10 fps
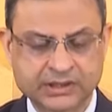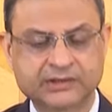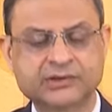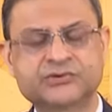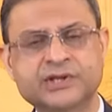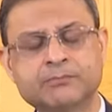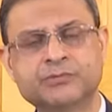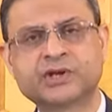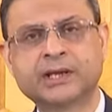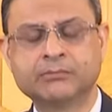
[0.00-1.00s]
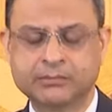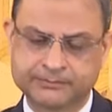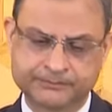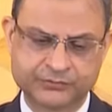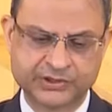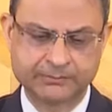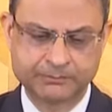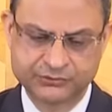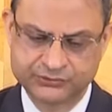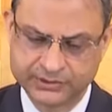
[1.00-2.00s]
At the same time, the
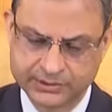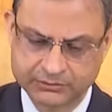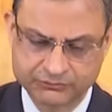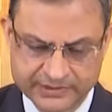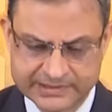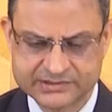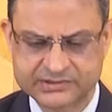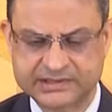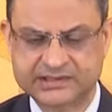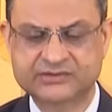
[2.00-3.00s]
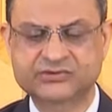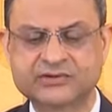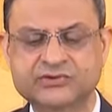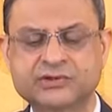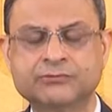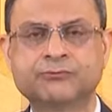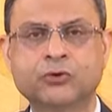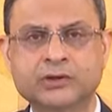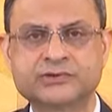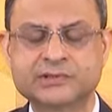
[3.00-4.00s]
MPC felt that excessive
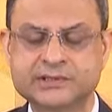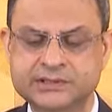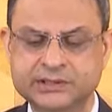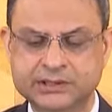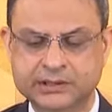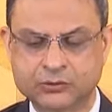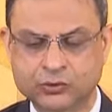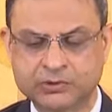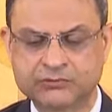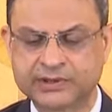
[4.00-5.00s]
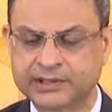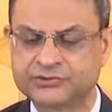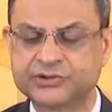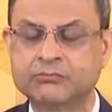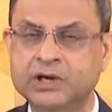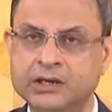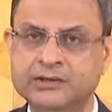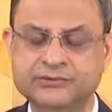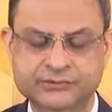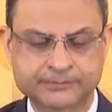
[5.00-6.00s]
volatility in global financial
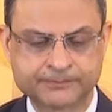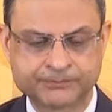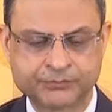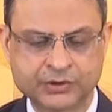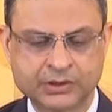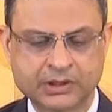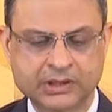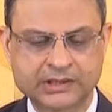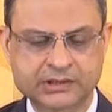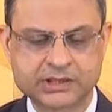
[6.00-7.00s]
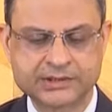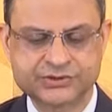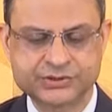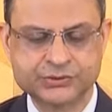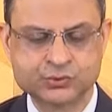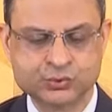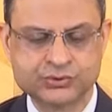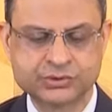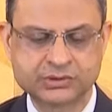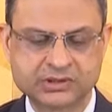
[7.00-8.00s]
markets and continued
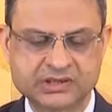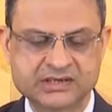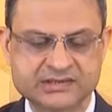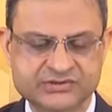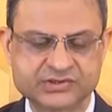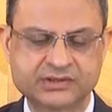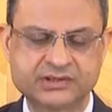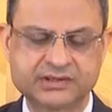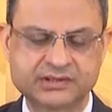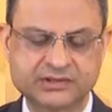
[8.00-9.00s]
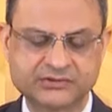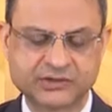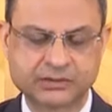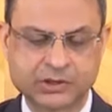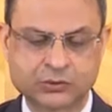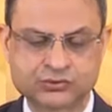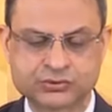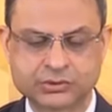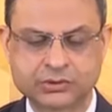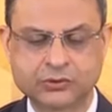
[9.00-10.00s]
uncertainties about
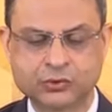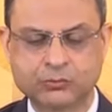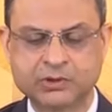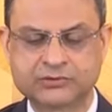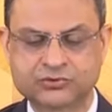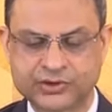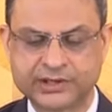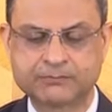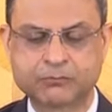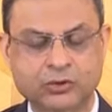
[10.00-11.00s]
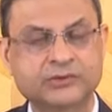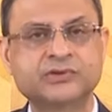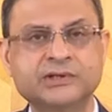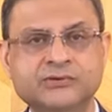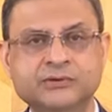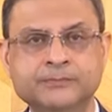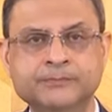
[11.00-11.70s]
global trade policies,